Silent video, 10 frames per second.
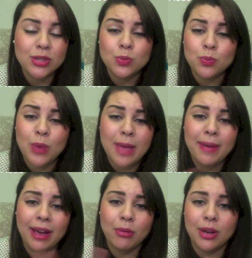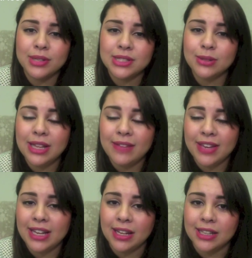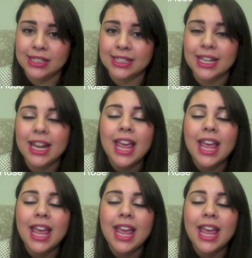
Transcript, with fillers: this is way back when I was still living in London